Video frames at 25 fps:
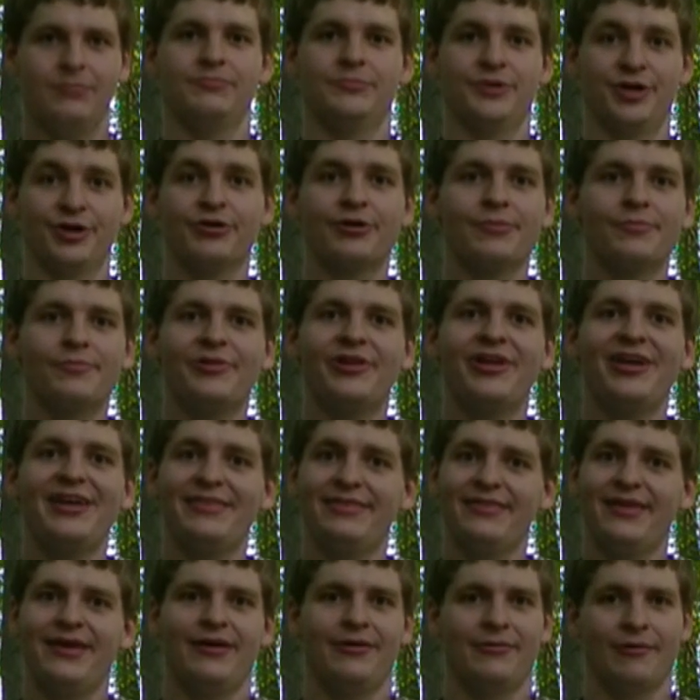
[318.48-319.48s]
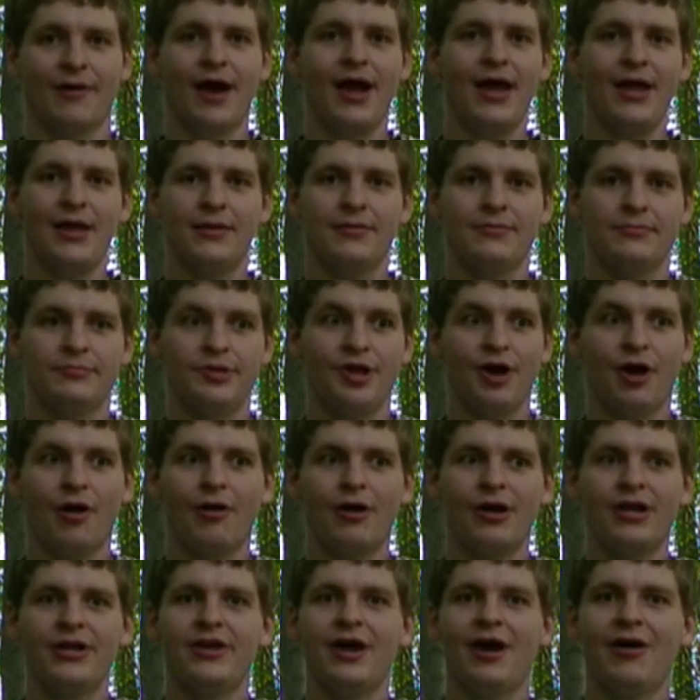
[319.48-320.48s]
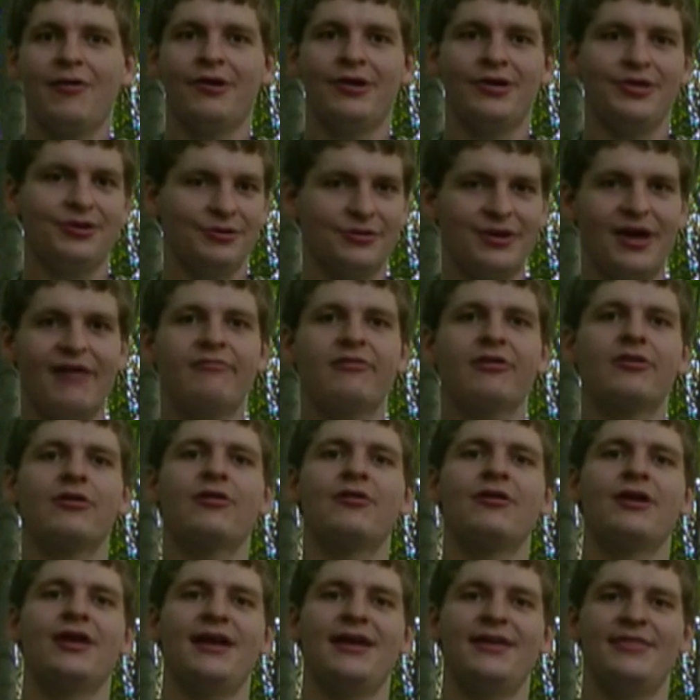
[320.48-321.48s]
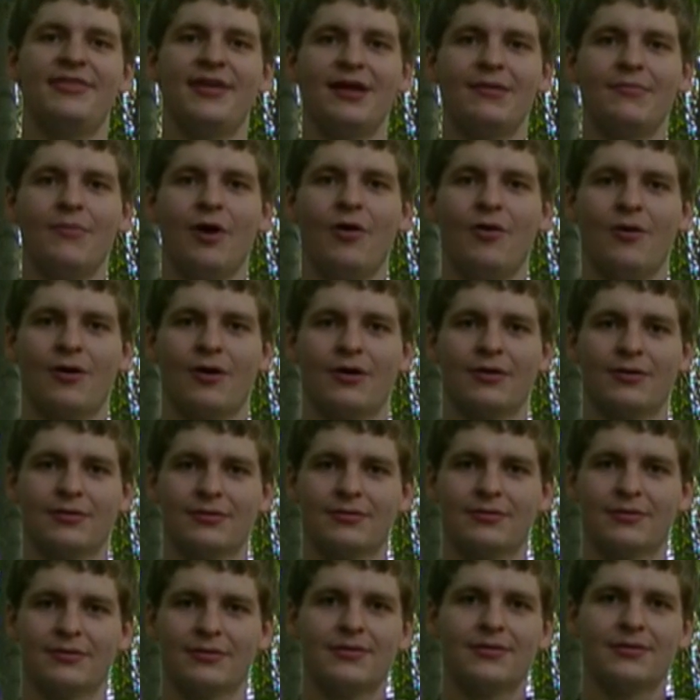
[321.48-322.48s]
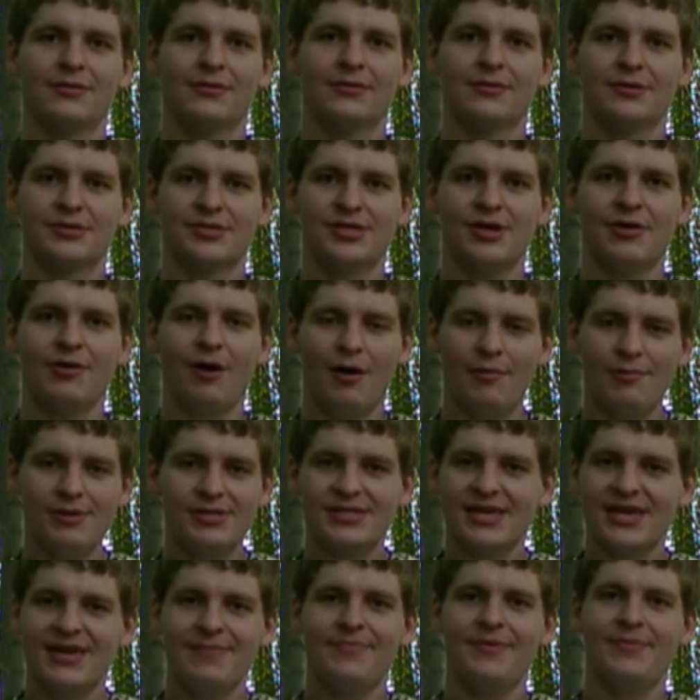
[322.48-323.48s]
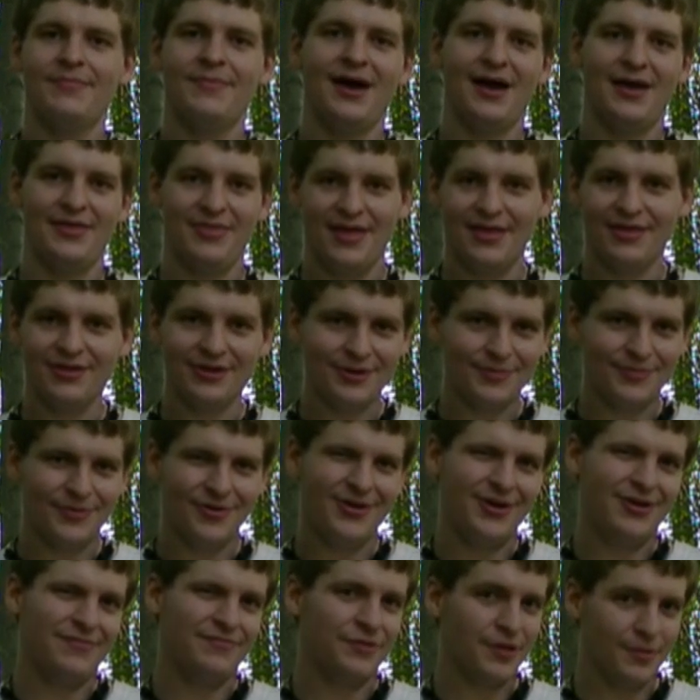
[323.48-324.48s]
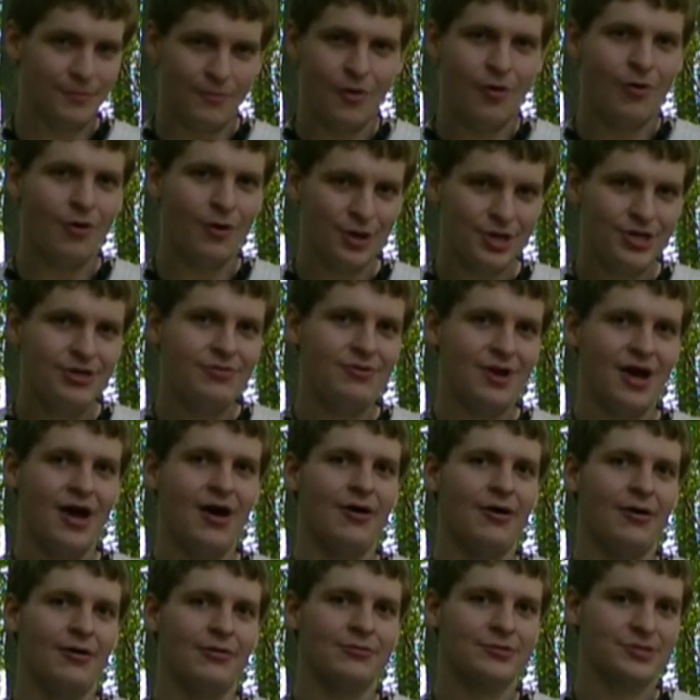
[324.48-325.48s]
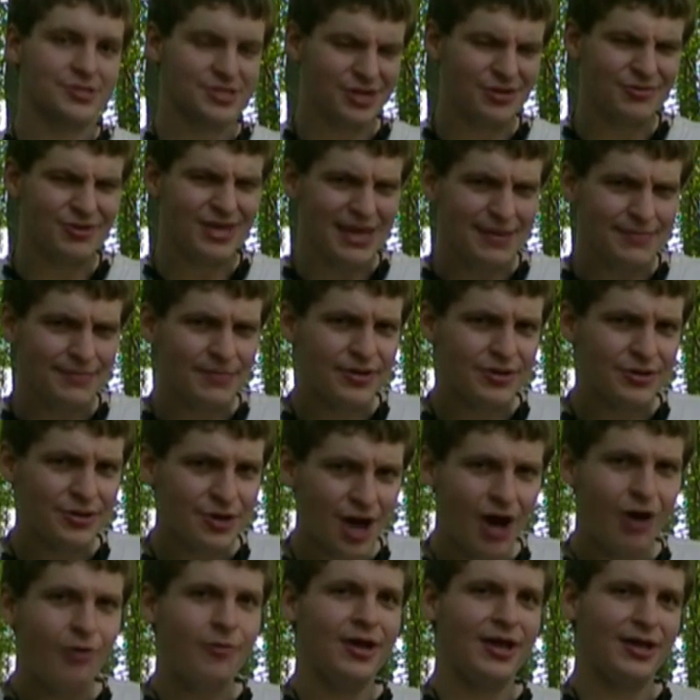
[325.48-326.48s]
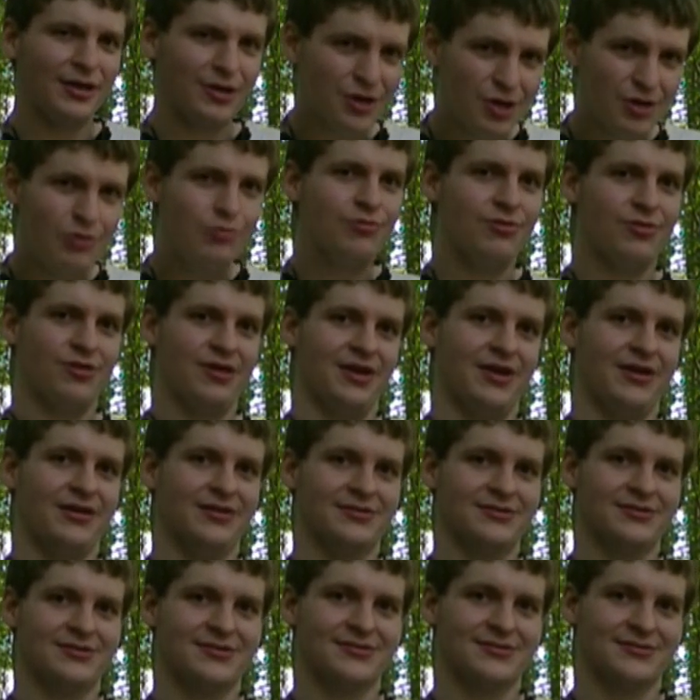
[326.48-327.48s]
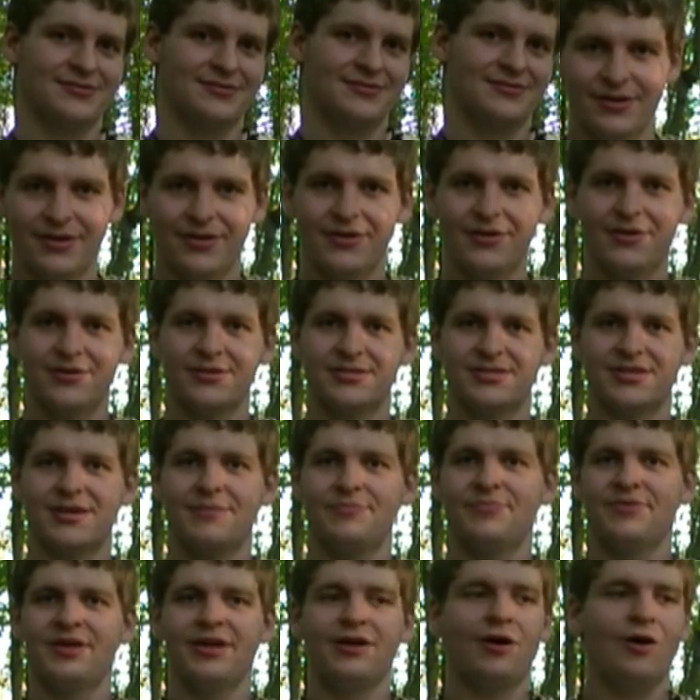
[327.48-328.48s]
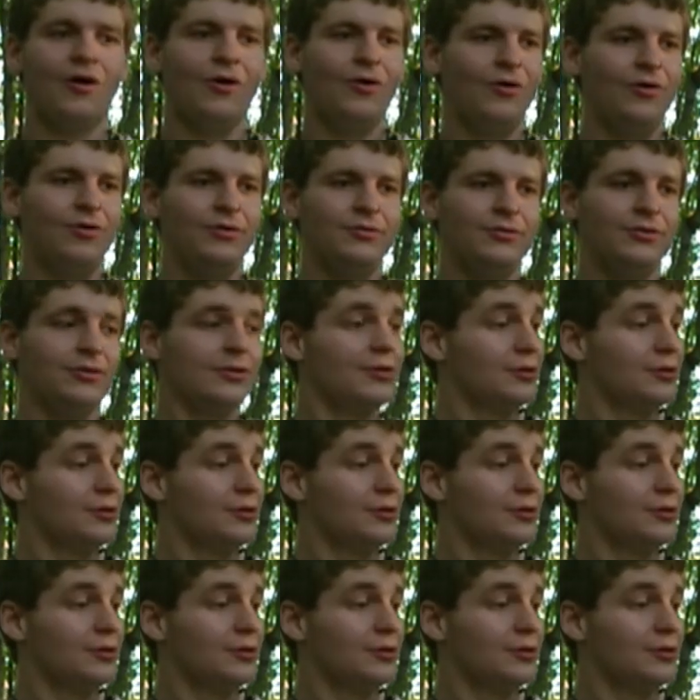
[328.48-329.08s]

you're complete then, right? You already know it. You'll never learn anything more. So always keep in mind that little point of the more you know. So keep knowing new things. Something old,